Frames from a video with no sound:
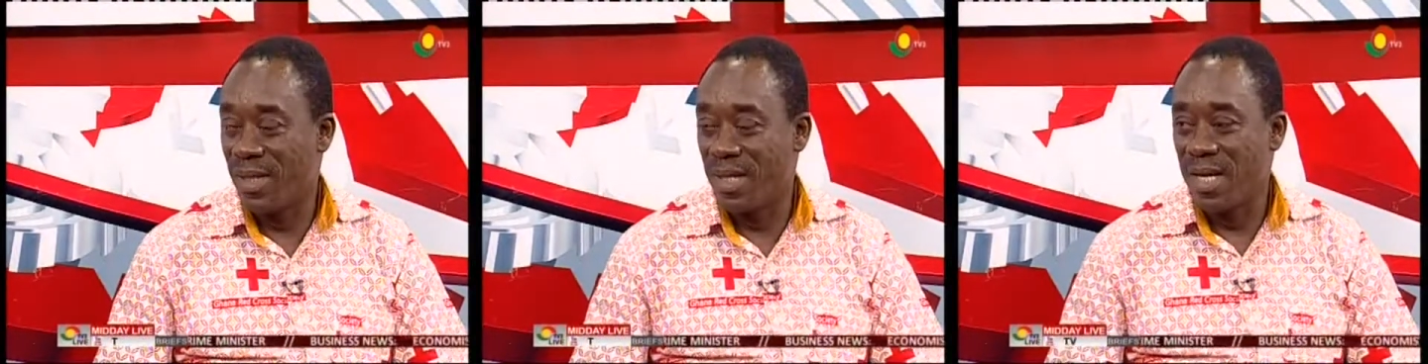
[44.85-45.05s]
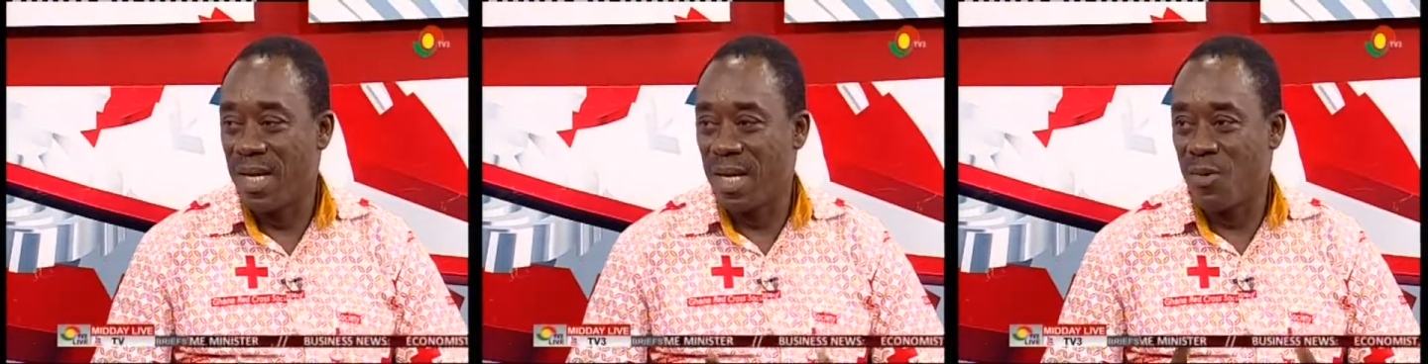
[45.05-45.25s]

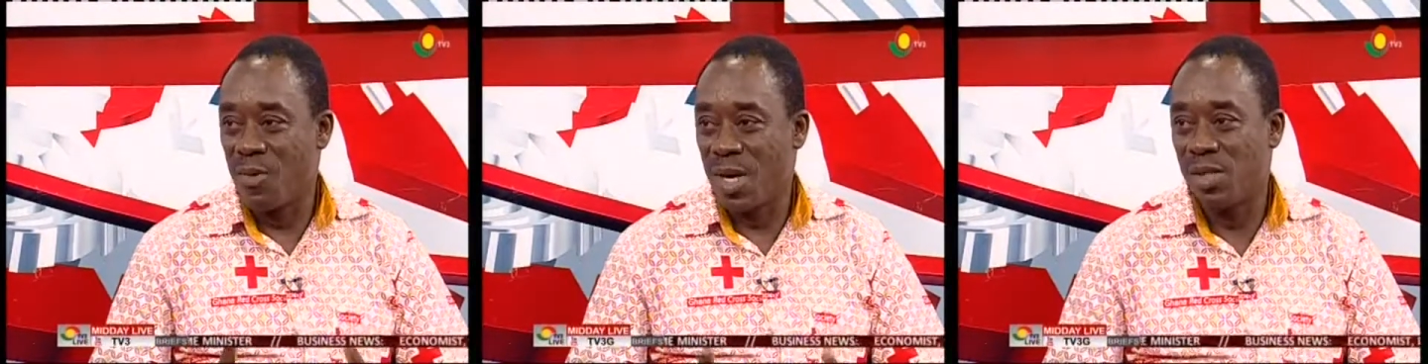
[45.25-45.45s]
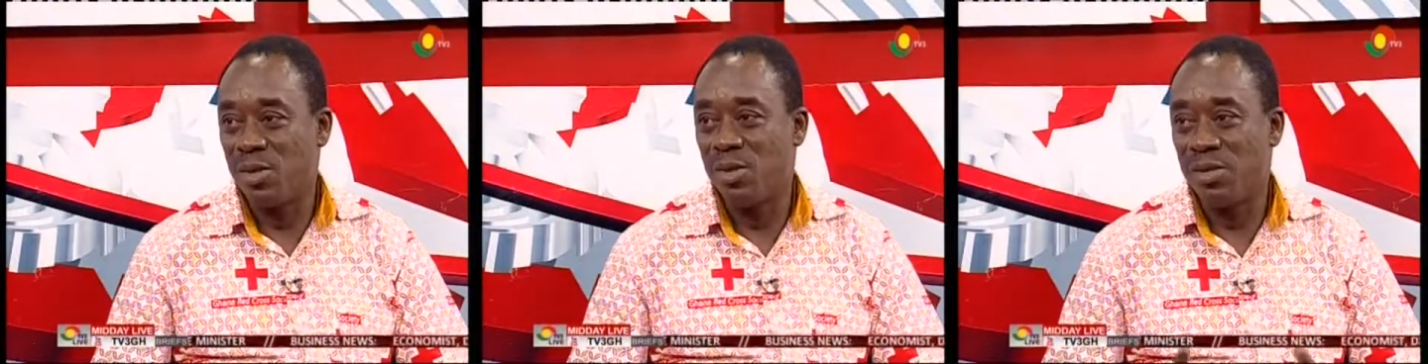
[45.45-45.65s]
And
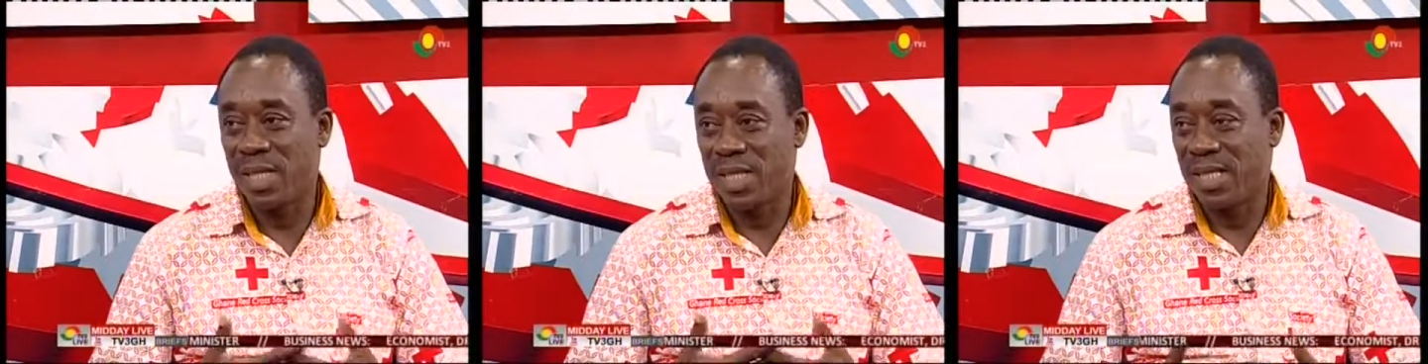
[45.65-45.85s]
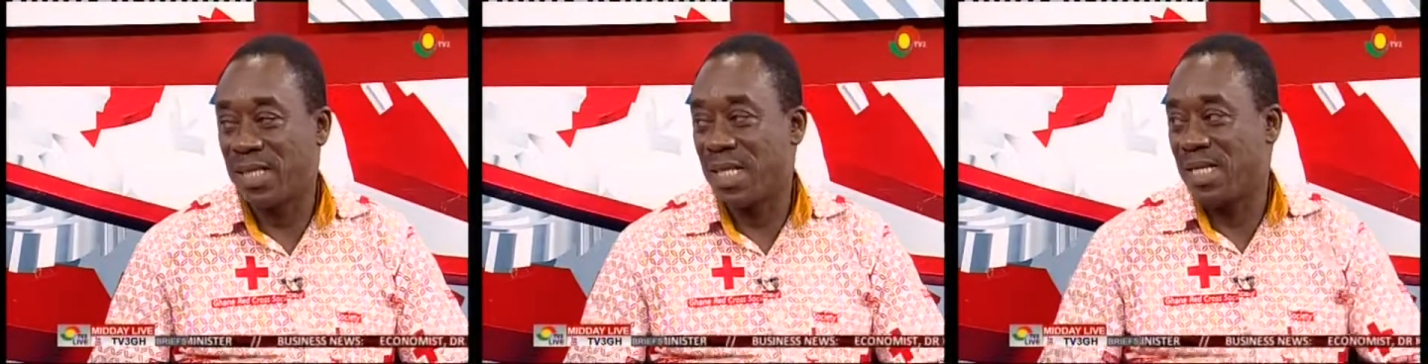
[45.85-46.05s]
once you
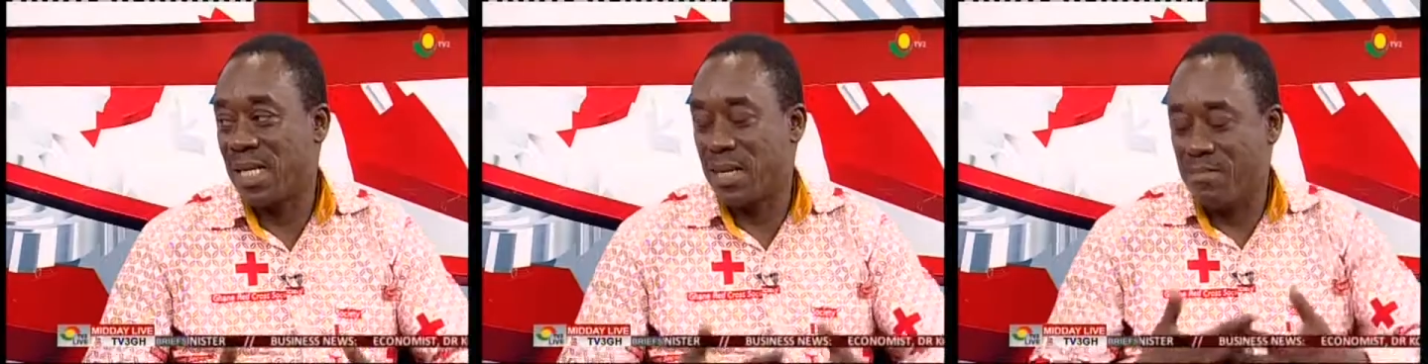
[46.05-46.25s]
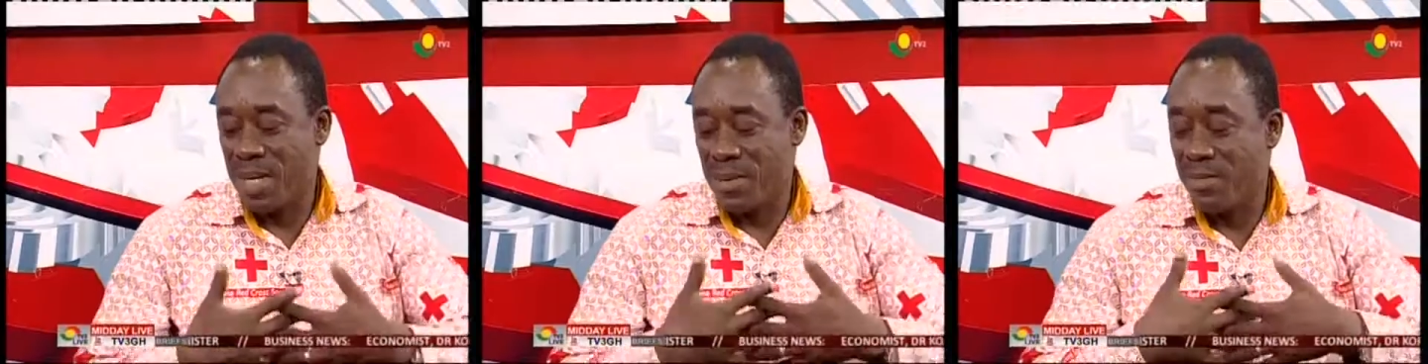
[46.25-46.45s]
register as a
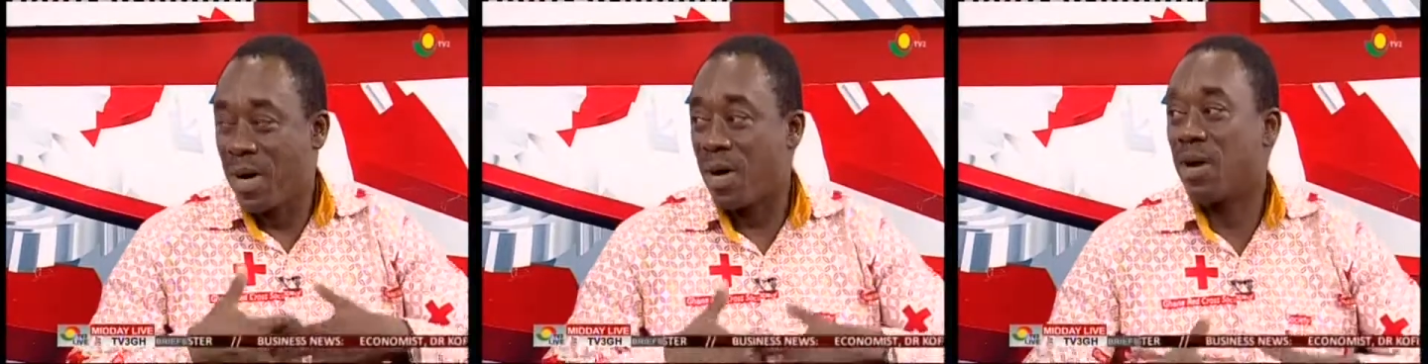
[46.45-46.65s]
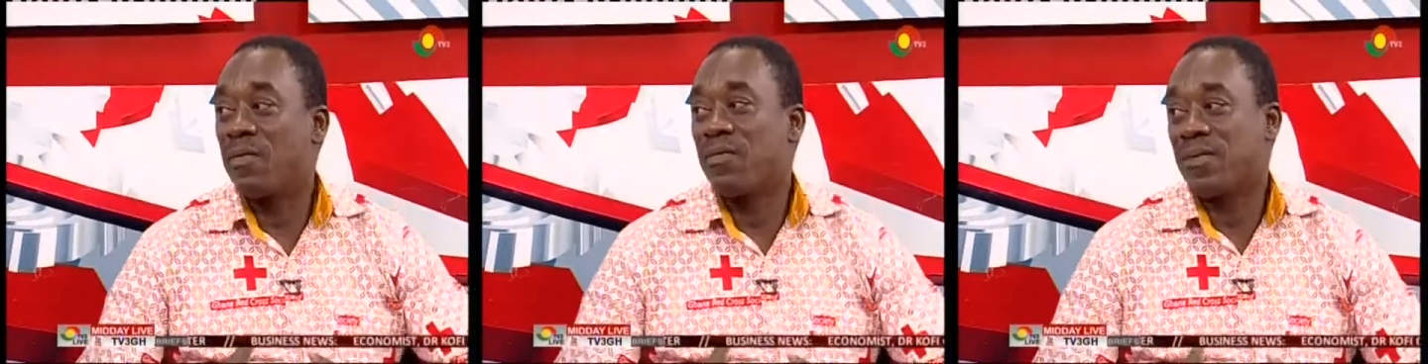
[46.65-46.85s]
member of